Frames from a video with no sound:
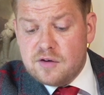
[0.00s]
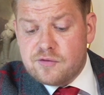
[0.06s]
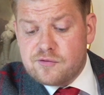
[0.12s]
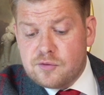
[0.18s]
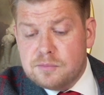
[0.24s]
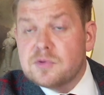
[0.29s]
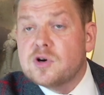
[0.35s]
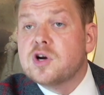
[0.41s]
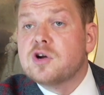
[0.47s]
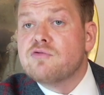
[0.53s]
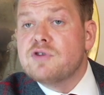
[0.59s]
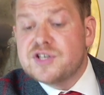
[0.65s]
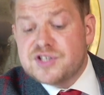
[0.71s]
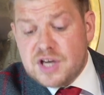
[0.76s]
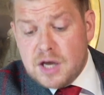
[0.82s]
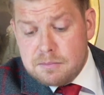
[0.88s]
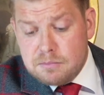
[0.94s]
from
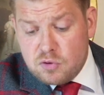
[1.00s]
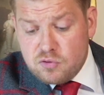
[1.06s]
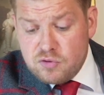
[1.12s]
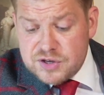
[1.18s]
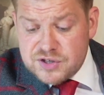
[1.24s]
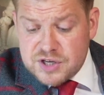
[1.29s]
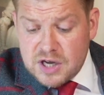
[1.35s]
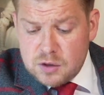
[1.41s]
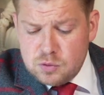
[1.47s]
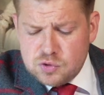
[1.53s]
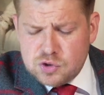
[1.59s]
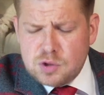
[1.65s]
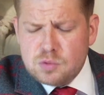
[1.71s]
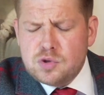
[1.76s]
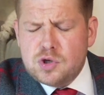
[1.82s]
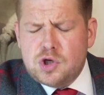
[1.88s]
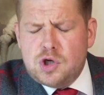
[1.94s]
Clarissa Marissa, who's
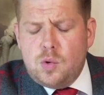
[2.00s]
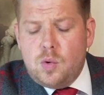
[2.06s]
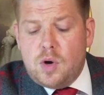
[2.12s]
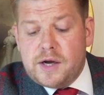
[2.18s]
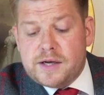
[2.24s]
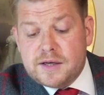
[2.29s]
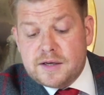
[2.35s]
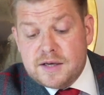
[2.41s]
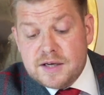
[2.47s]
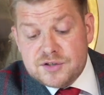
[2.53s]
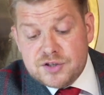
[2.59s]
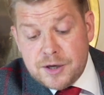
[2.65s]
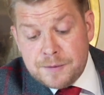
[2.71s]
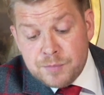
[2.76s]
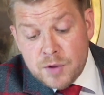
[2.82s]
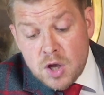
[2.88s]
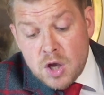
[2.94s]
so cute I could kiss
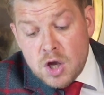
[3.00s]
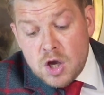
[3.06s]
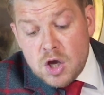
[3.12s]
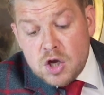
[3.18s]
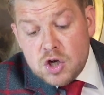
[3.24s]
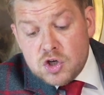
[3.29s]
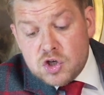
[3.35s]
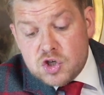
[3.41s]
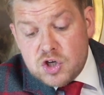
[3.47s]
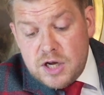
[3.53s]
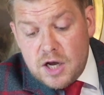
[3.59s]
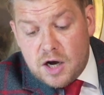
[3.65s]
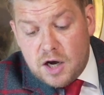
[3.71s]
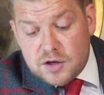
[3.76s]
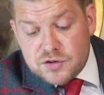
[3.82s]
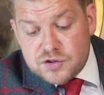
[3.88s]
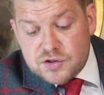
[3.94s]
her. She
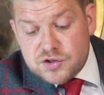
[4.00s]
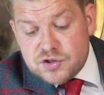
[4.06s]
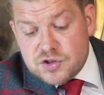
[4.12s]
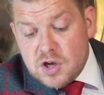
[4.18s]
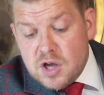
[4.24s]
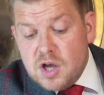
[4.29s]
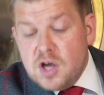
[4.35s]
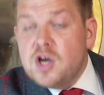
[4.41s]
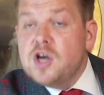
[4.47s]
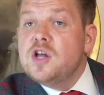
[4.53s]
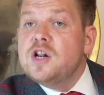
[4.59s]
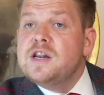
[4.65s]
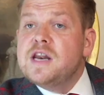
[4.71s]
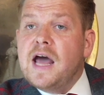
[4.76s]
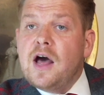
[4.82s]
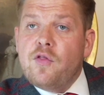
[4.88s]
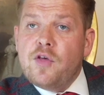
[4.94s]
asks,
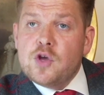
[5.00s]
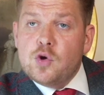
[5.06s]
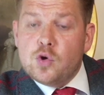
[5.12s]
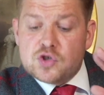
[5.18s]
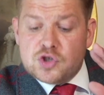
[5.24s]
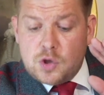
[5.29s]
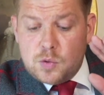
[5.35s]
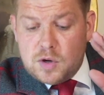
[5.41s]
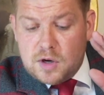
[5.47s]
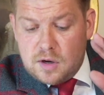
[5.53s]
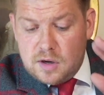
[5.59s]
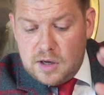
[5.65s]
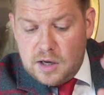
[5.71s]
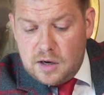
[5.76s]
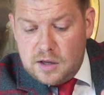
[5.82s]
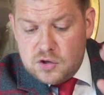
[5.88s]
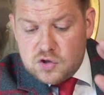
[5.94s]
now that you're so
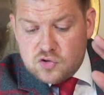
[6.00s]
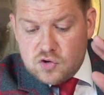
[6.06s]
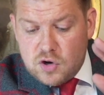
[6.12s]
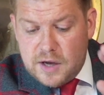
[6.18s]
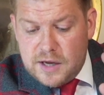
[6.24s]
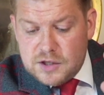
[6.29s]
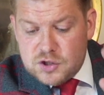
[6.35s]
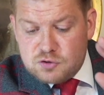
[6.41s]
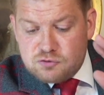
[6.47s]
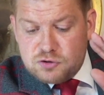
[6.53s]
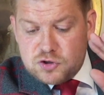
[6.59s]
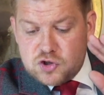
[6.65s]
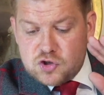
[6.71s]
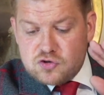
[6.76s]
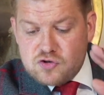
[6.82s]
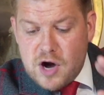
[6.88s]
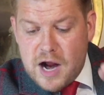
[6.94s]
clearly trying to
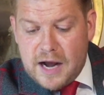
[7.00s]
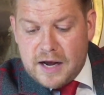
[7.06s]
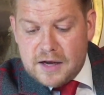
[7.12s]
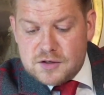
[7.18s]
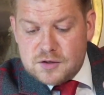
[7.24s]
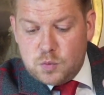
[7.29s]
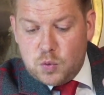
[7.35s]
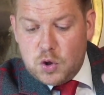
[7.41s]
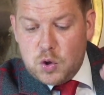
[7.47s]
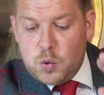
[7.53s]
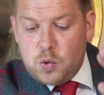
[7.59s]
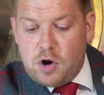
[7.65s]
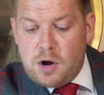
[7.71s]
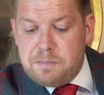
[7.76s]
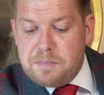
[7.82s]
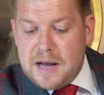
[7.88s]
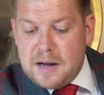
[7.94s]
retract what you
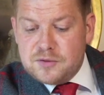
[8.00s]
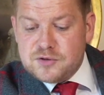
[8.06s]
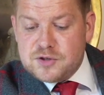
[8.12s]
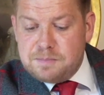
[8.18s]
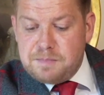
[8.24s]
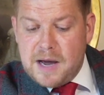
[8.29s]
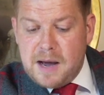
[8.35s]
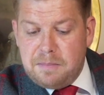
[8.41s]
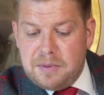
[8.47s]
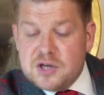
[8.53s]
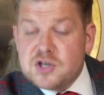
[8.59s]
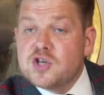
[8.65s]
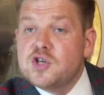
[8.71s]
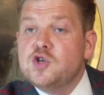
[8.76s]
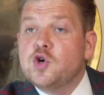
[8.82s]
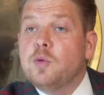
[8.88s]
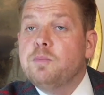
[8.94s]
are about to publish
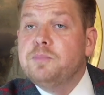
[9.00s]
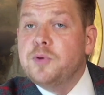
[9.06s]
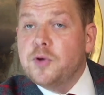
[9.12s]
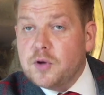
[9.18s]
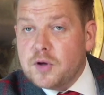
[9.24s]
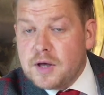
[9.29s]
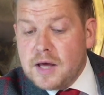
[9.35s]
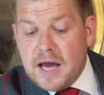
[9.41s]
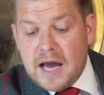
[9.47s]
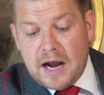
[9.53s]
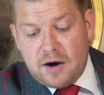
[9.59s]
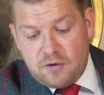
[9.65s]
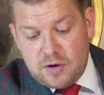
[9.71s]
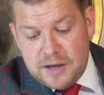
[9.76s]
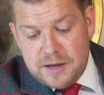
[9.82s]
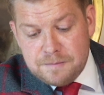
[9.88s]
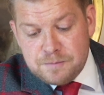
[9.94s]
in your book,
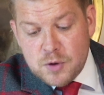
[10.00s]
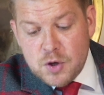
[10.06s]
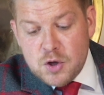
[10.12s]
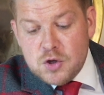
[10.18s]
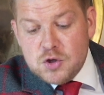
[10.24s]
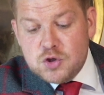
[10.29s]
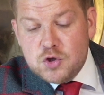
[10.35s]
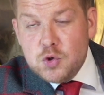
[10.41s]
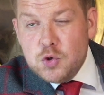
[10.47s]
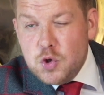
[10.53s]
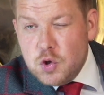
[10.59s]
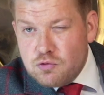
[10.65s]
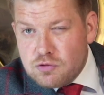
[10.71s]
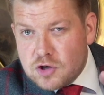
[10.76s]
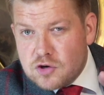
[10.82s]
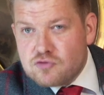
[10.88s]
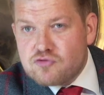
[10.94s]
Harry, do
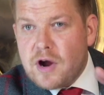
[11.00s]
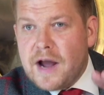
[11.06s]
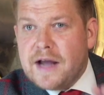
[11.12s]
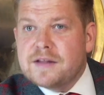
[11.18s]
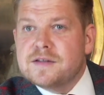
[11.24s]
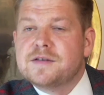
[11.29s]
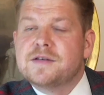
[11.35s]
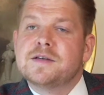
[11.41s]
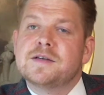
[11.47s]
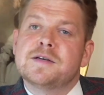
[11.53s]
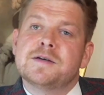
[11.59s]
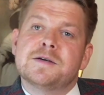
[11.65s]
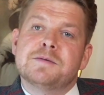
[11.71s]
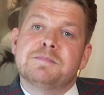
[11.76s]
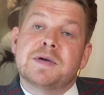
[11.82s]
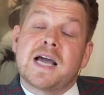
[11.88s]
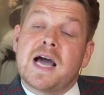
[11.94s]
you regret
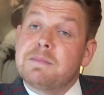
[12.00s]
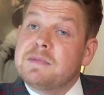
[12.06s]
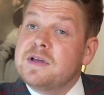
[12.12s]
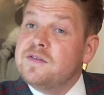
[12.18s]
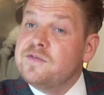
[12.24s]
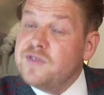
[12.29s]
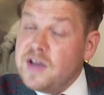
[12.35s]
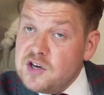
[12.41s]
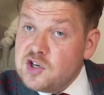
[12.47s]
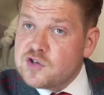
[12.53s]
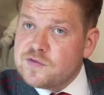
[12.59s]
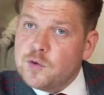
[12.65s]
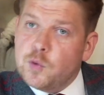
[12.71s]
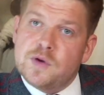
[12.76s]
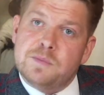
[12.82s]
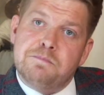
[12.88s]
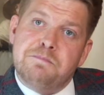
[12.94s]
becoming
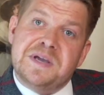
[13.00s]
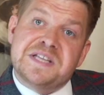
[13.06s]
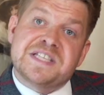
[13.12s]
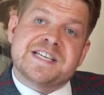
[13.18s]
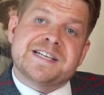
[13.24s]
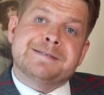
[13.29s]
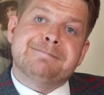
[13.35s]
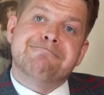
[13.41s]
vengeful and bitter?